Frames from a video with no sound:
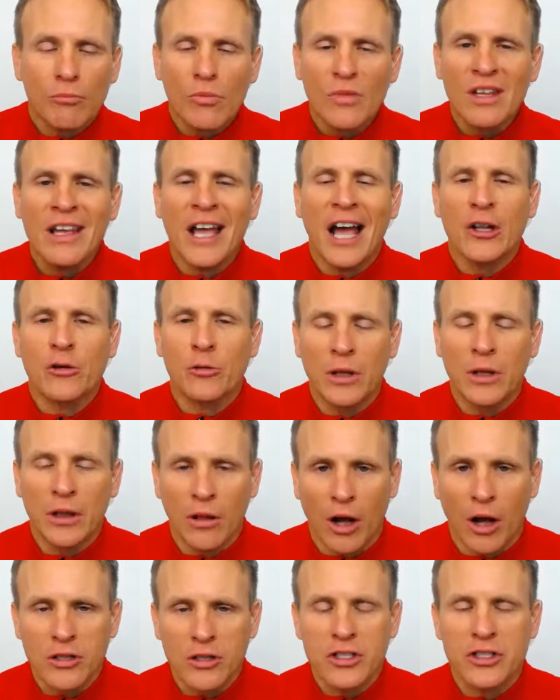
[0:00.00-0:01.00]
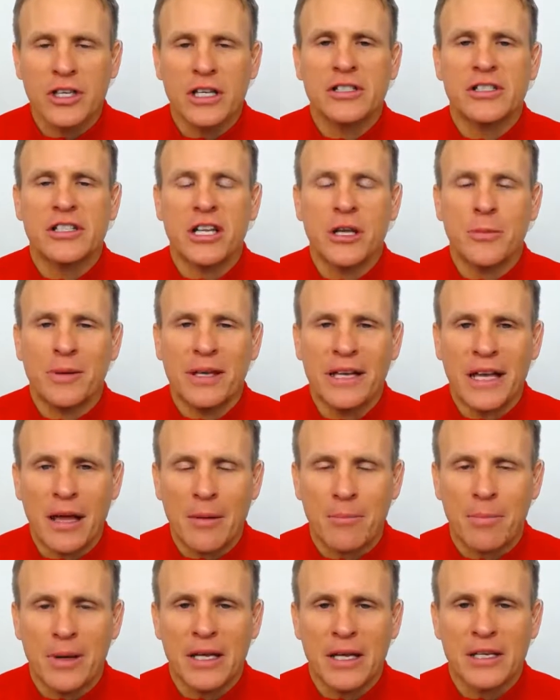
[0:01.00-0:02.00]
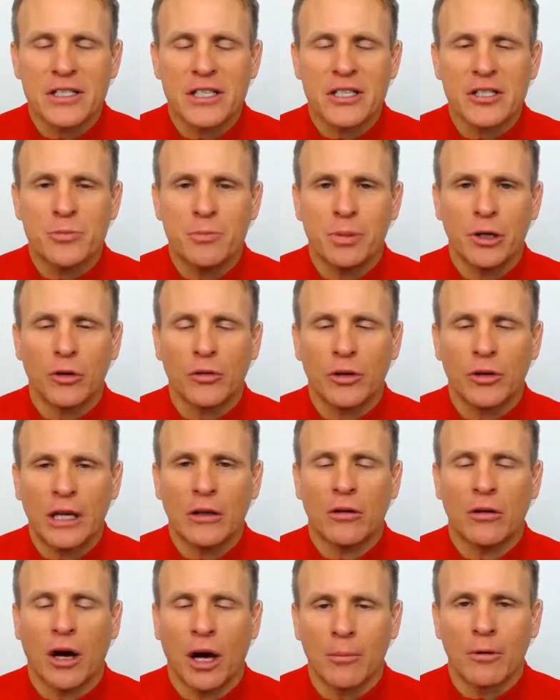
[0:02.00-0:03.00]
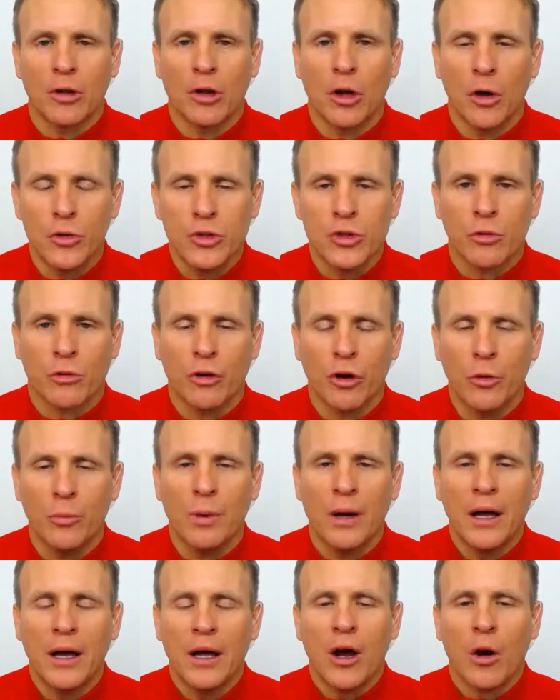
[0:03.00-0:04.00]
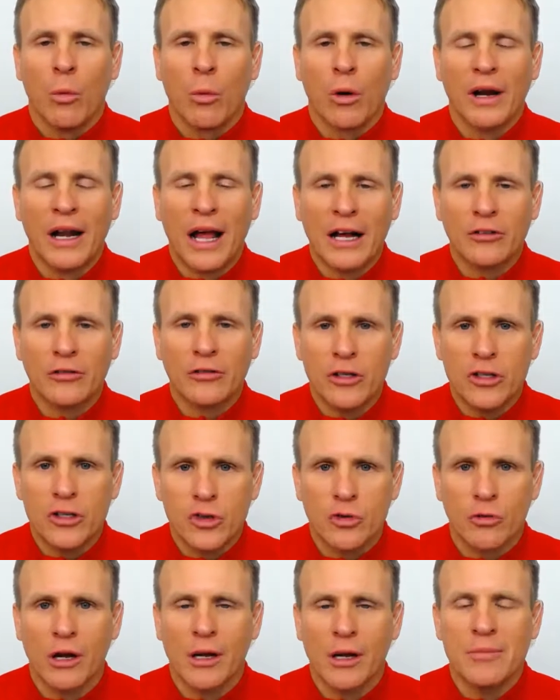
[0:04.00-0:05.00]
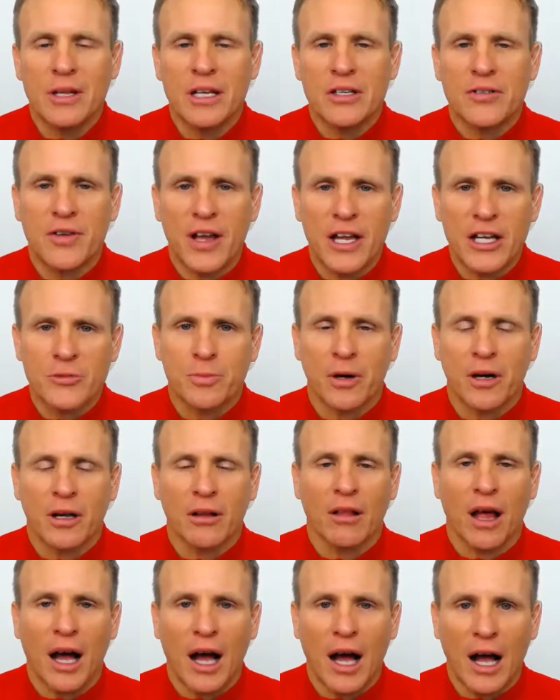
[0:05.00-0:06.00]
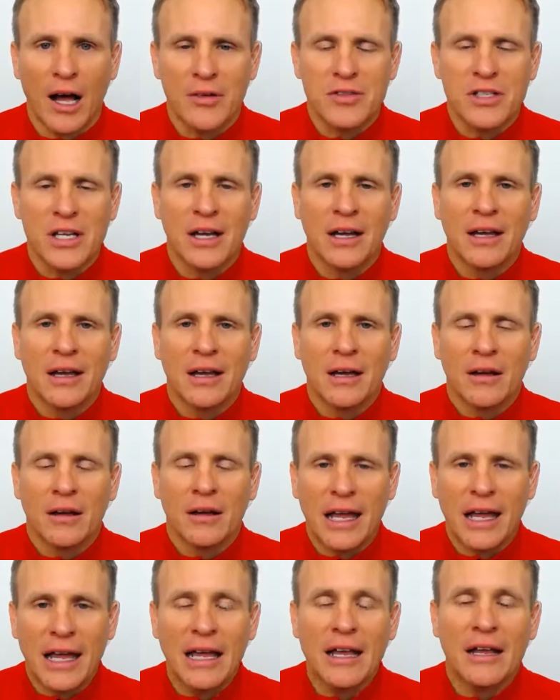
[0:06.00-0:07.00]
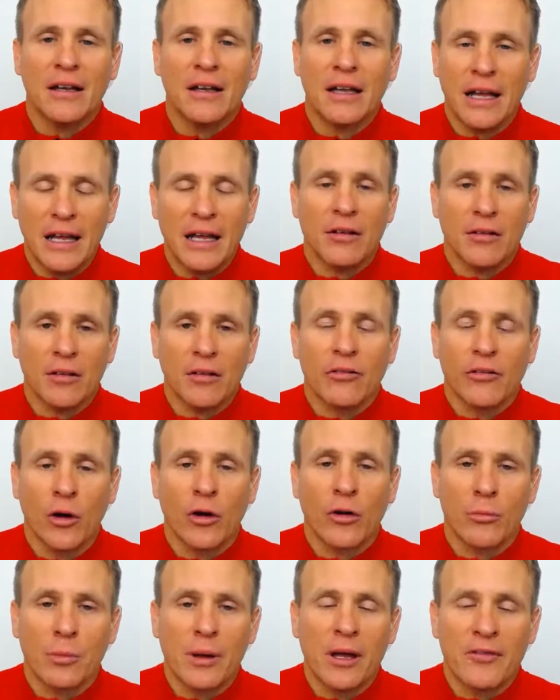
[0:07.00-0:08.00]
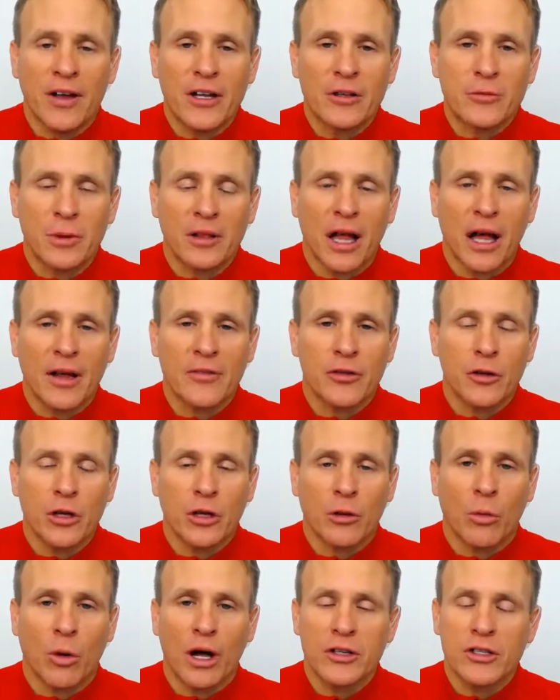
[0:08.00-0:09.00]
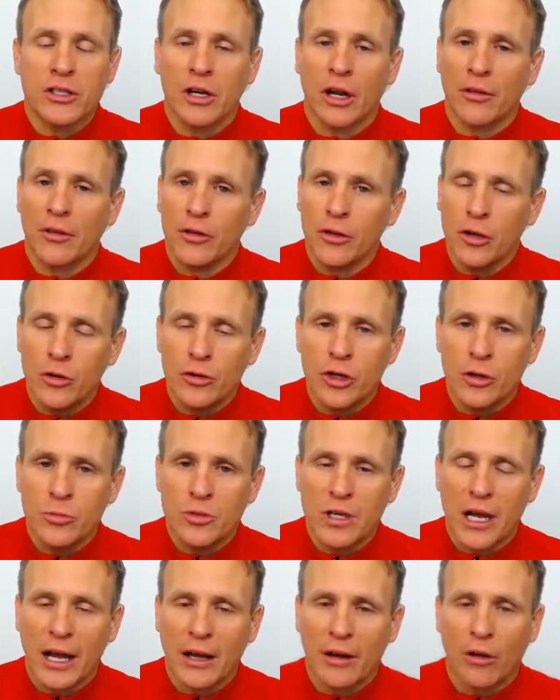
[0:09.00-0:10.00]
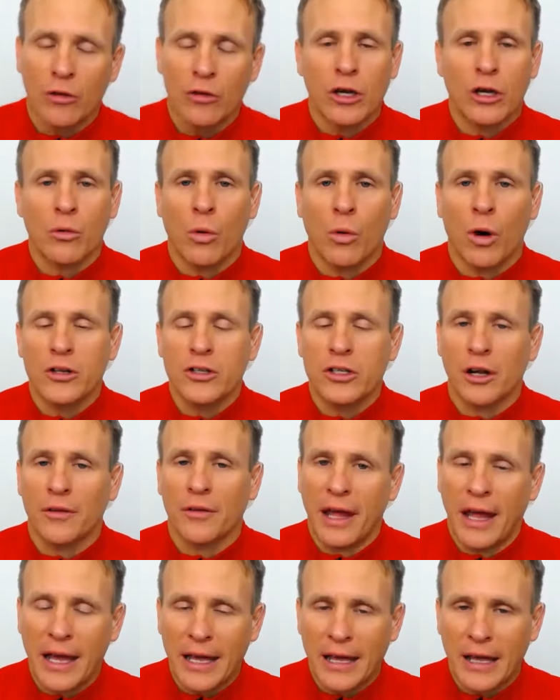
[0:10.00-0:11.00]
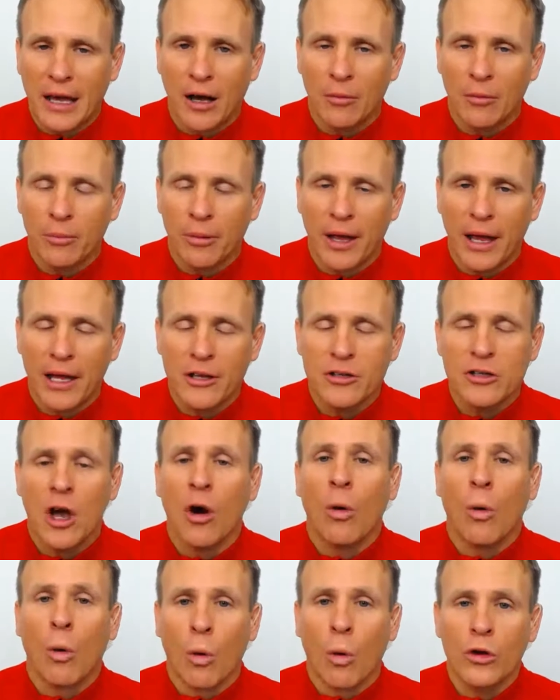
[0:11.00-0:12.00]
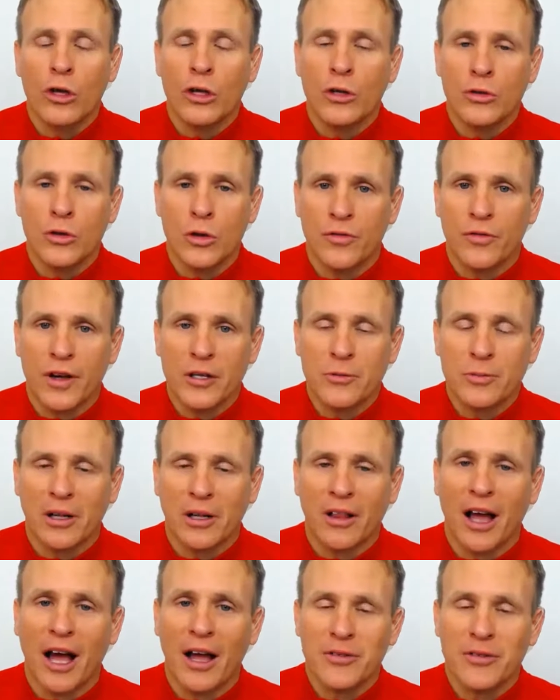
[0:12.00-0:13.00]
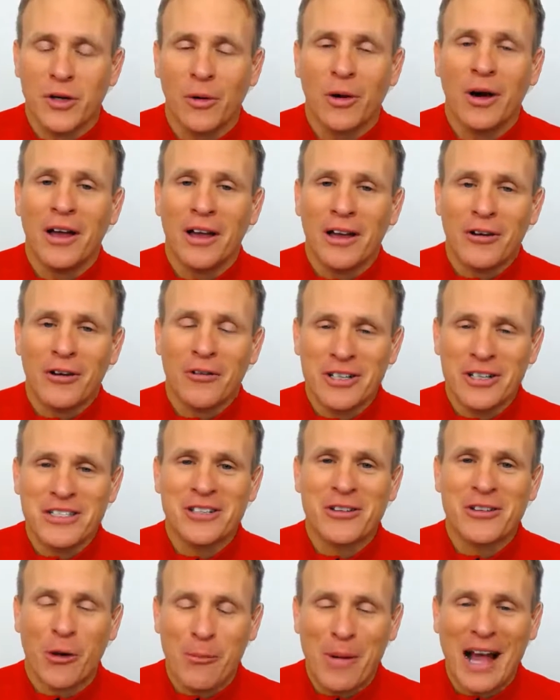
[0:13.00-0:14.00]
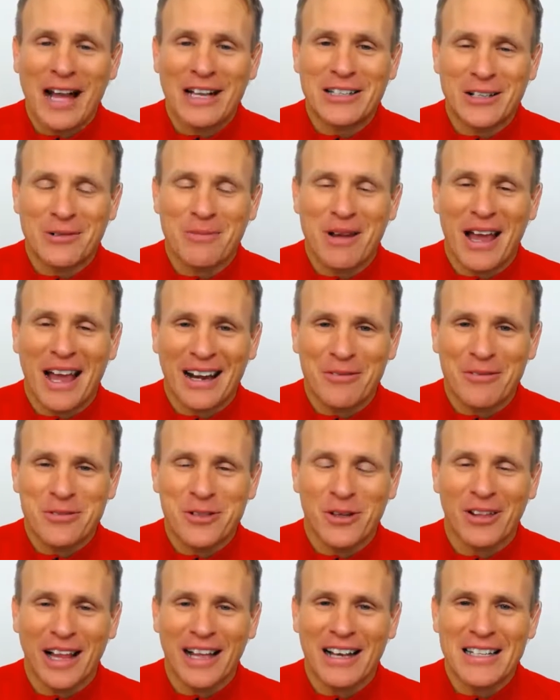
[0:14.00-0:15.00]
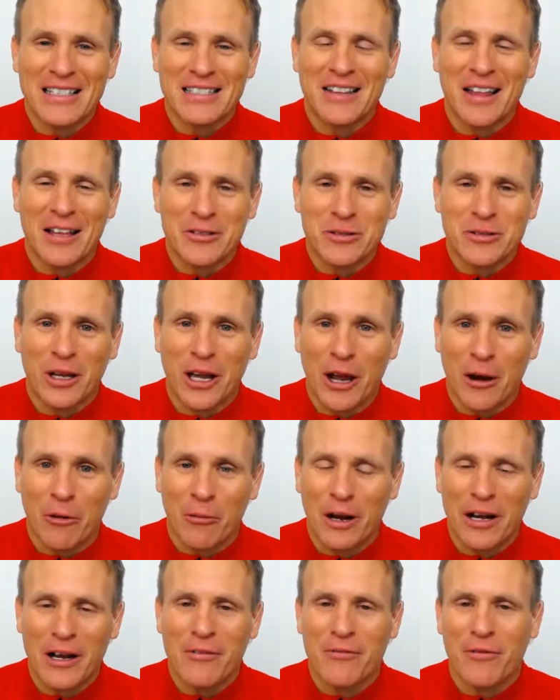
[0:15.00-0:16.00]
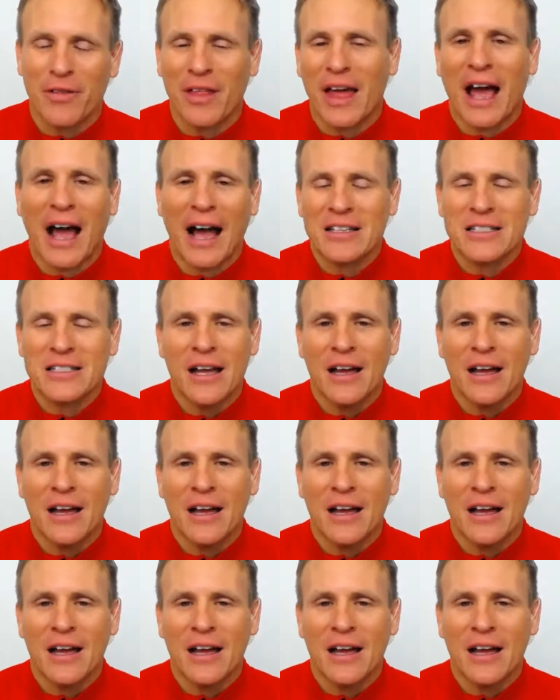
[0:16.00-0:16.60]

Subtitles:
as we launch the ZPA business building closed group, we're going to actually stream these Facebook Lives so it'd be a Facebook Live. So you can watch it on the YouTube channel, you can watch it on the Hangout page, or you can do a Facebook Live. So Chris is our magic man. I'm so glad he said that. So get ready for that.